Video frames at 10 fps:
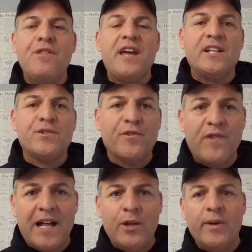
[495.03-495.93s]
Thanks for
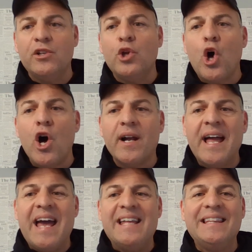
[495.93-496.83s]
following along,
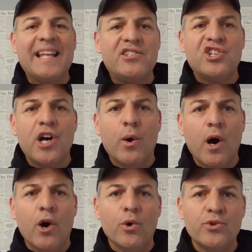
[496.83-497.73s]
and let's go
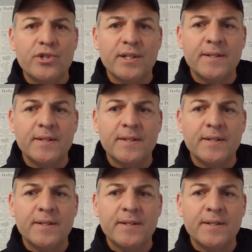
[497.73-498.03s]
O's.